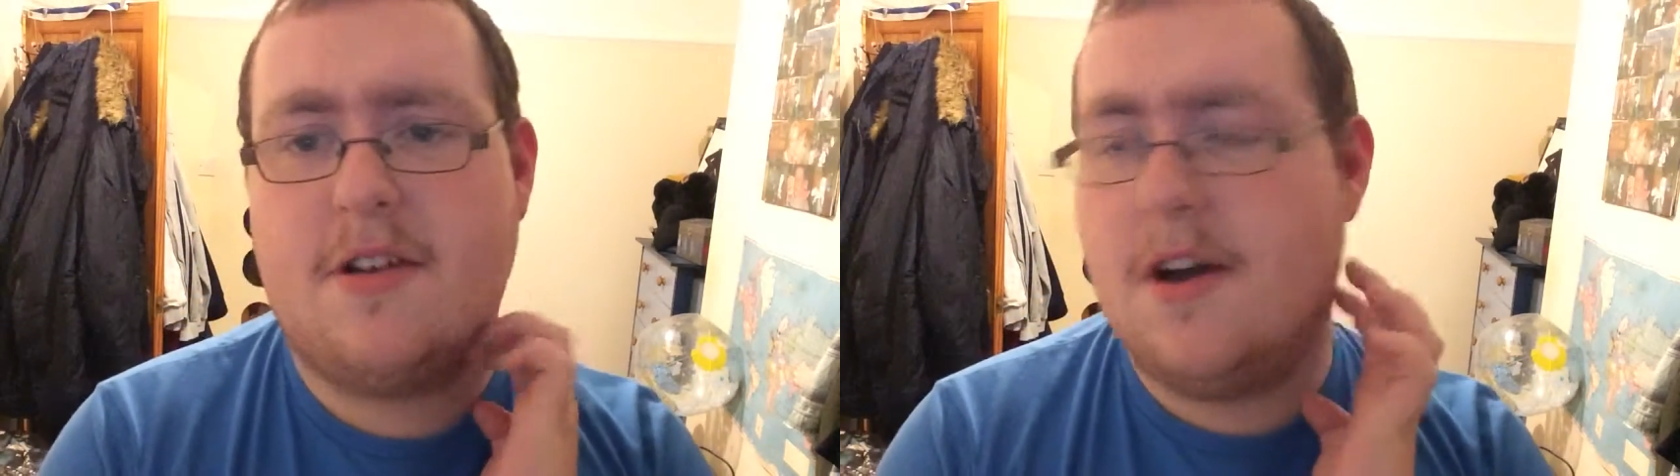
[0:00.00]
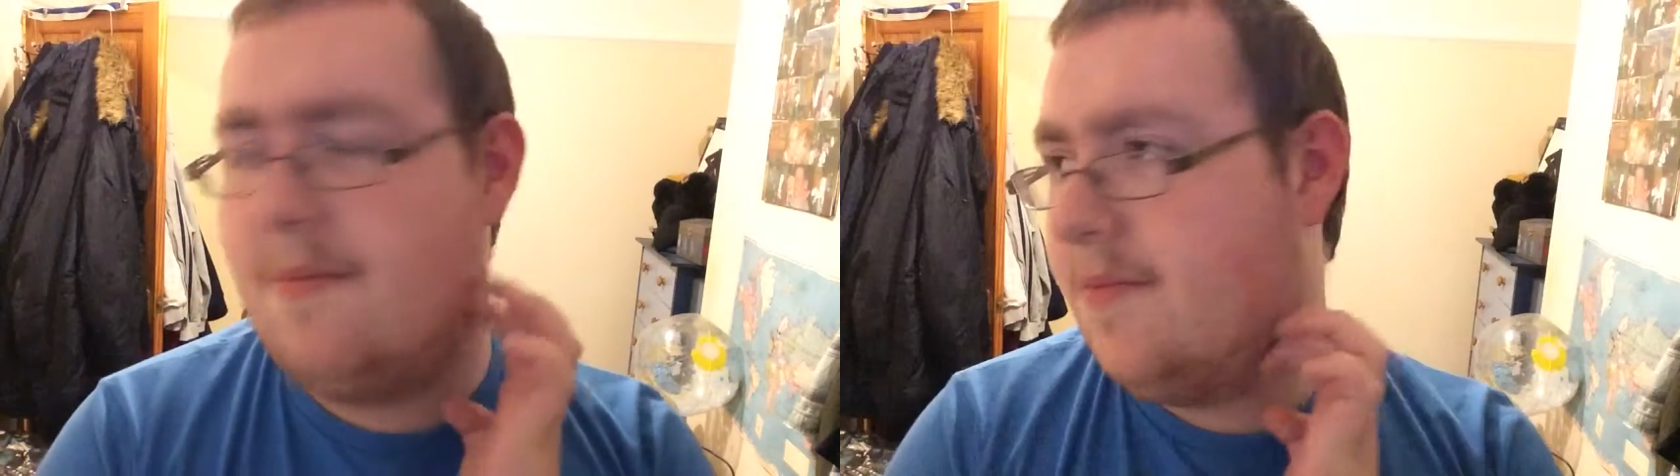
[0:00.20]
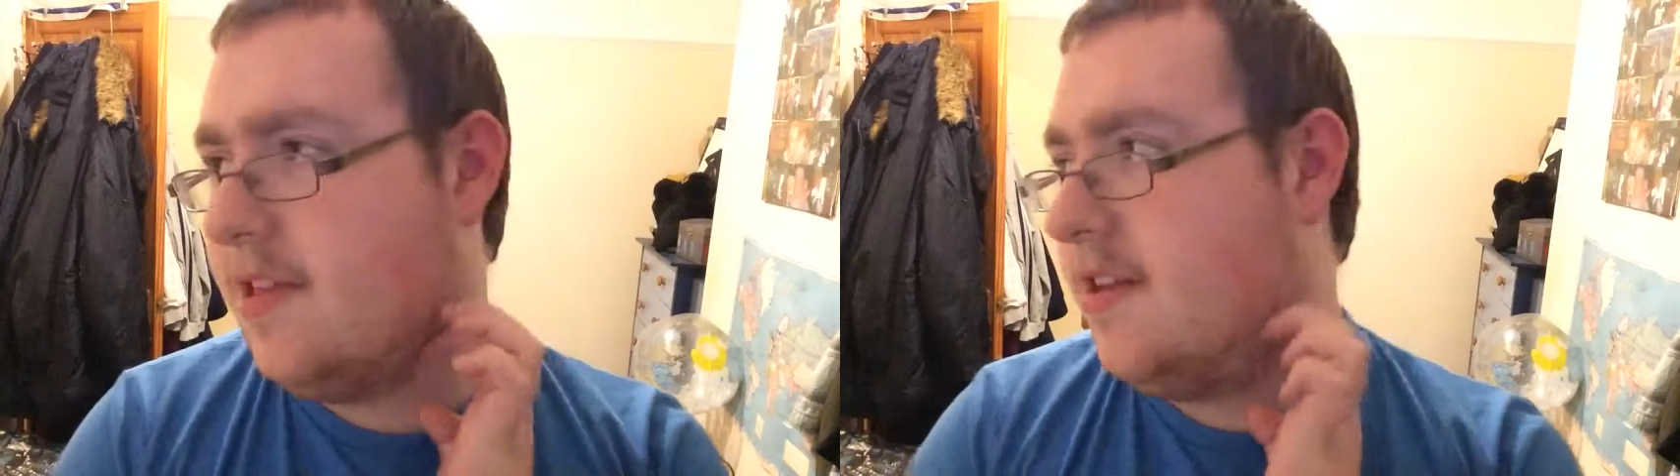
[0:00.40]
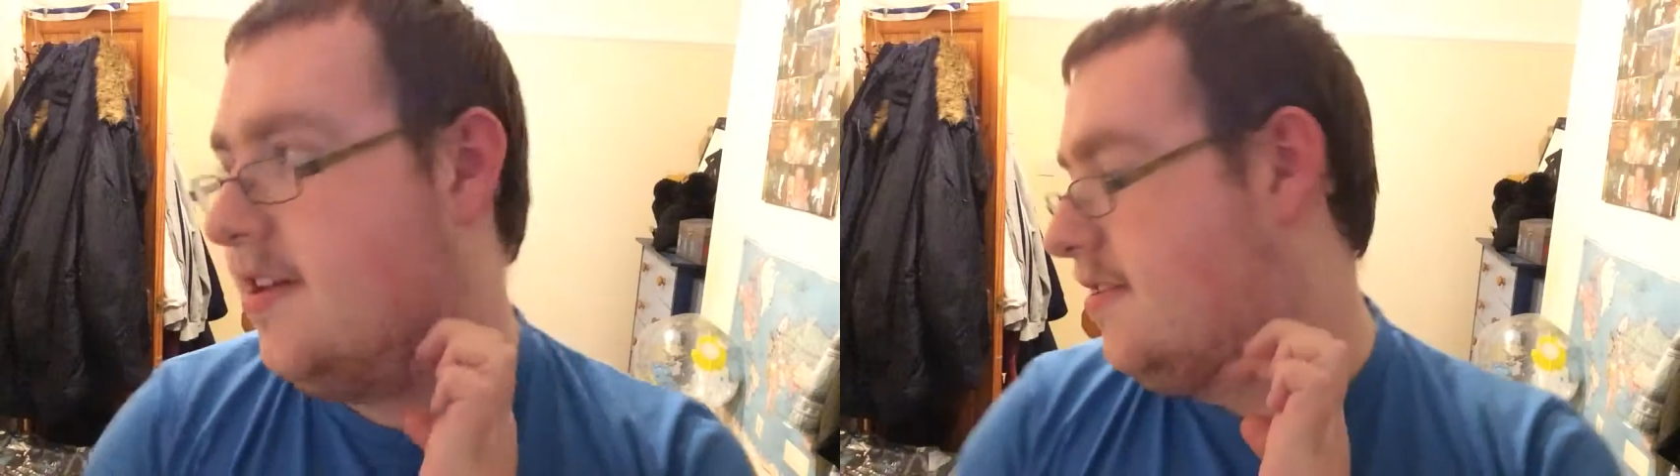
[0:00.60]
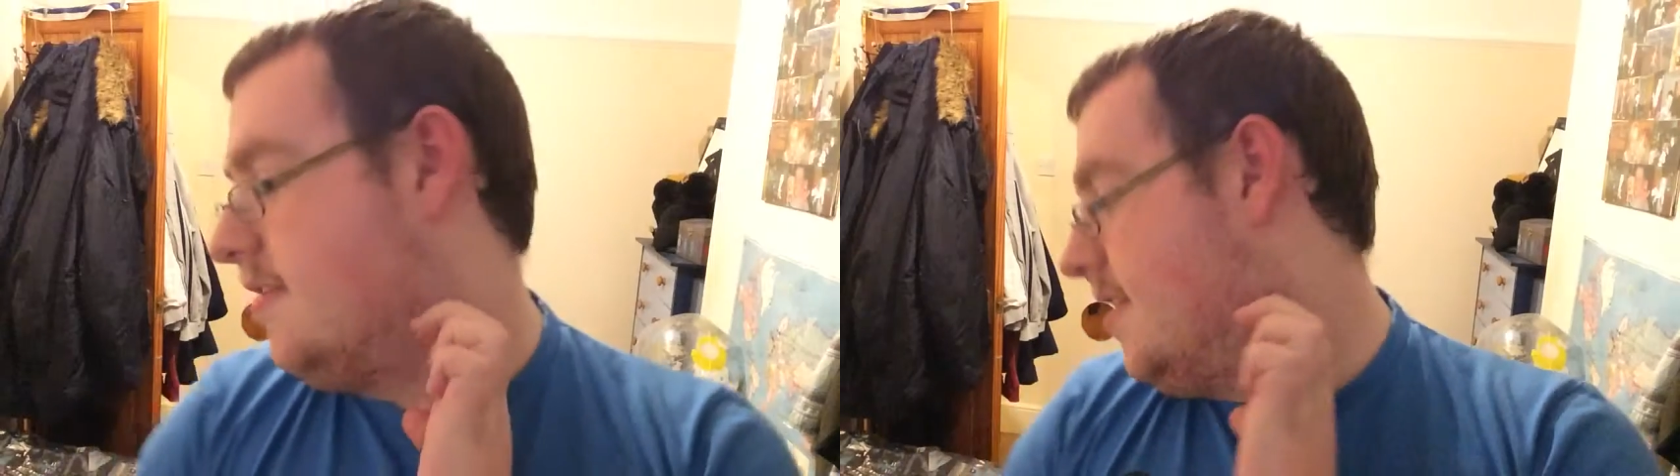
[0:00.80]
um,
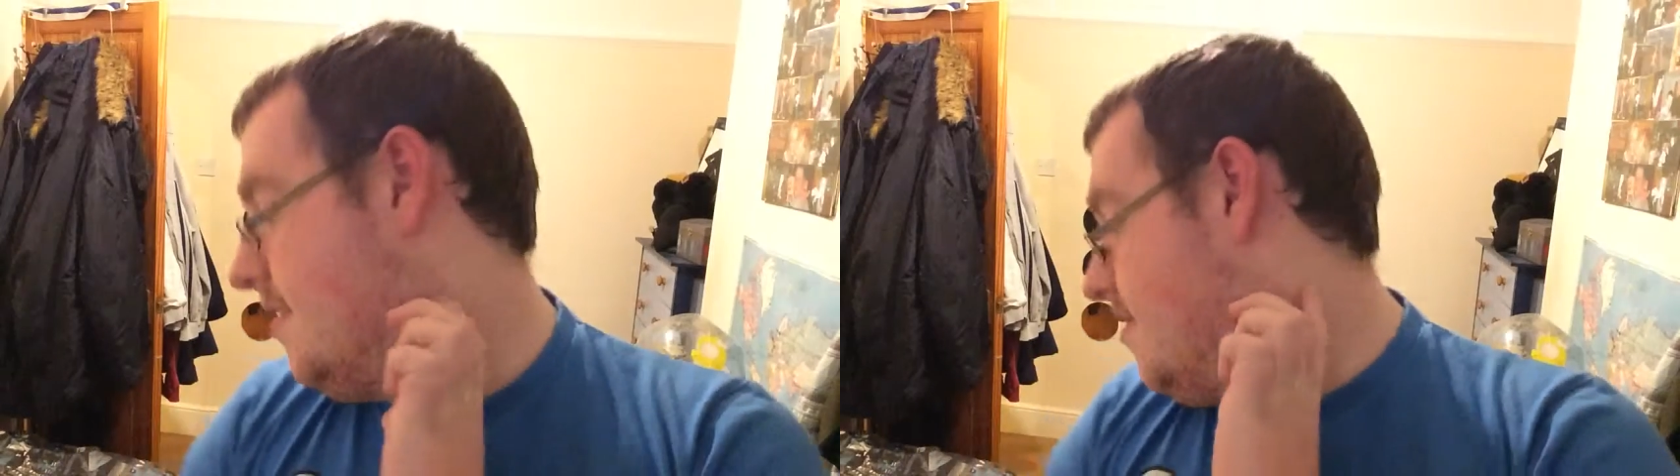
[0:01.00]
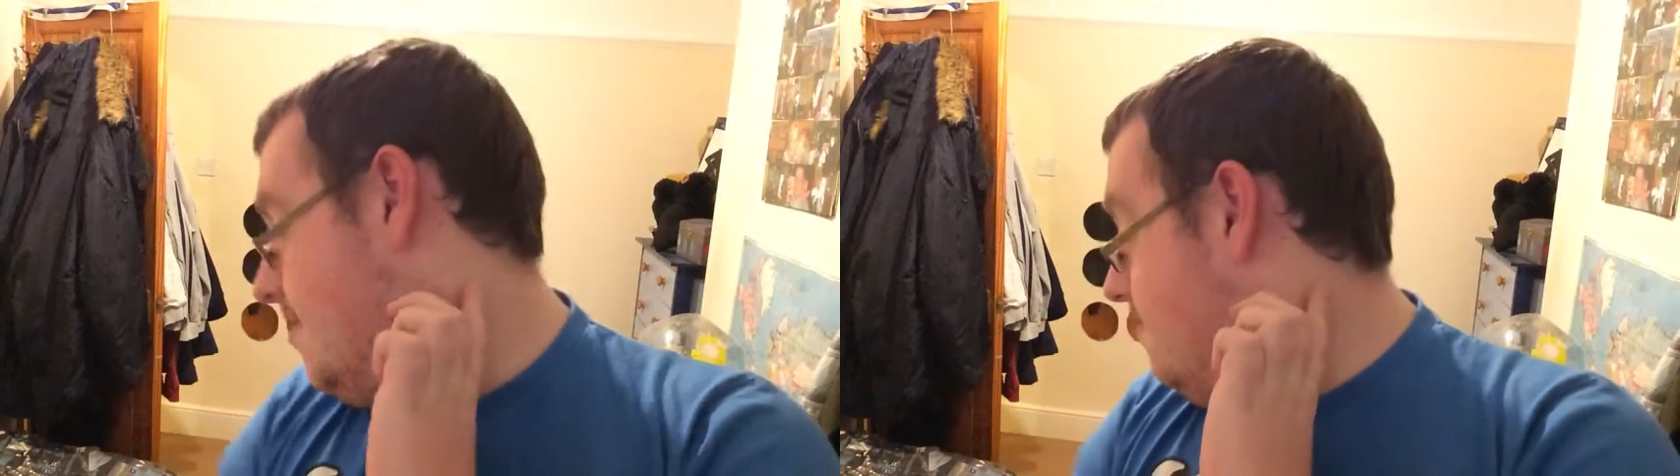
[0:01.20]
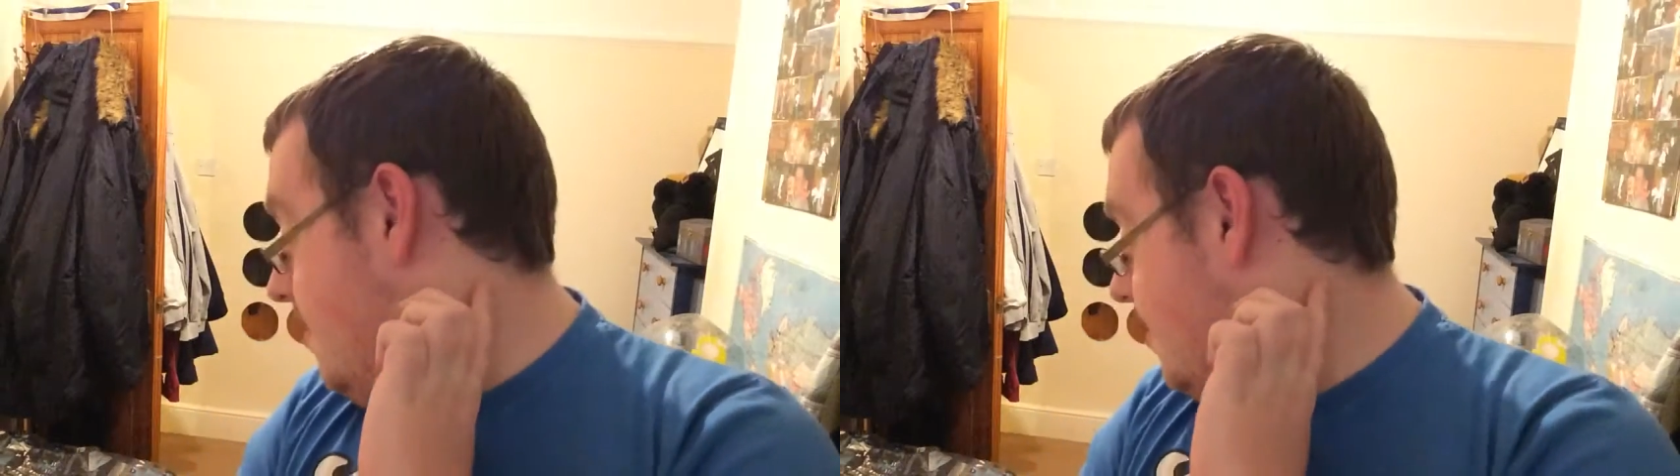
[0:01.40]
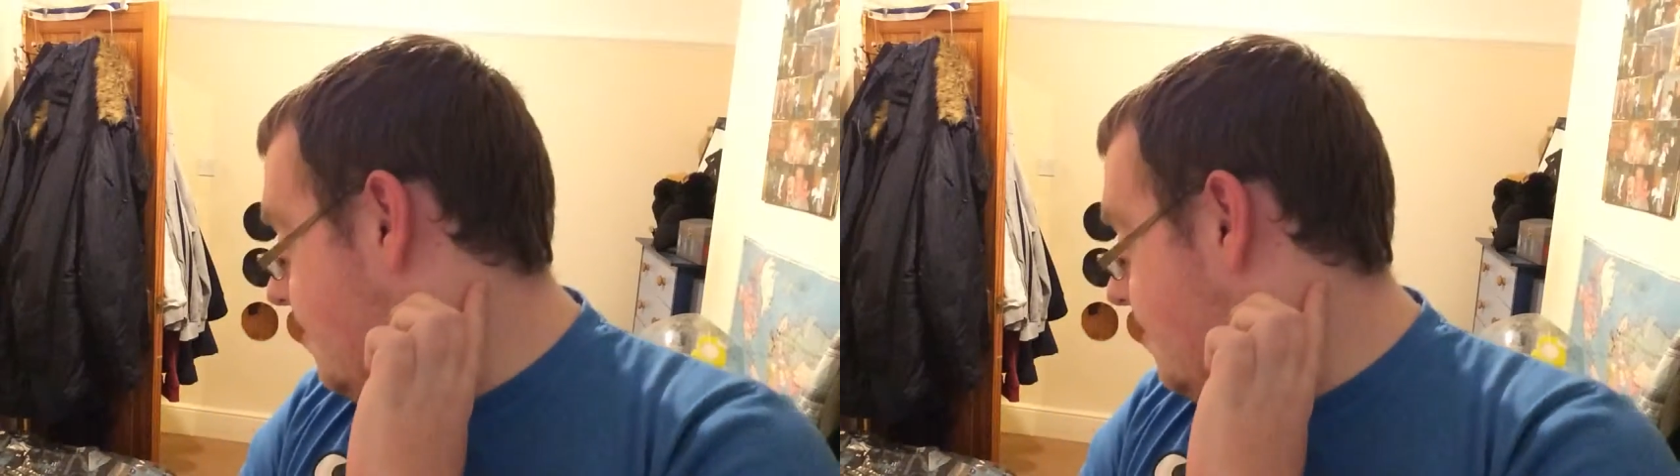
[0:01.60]
let's get my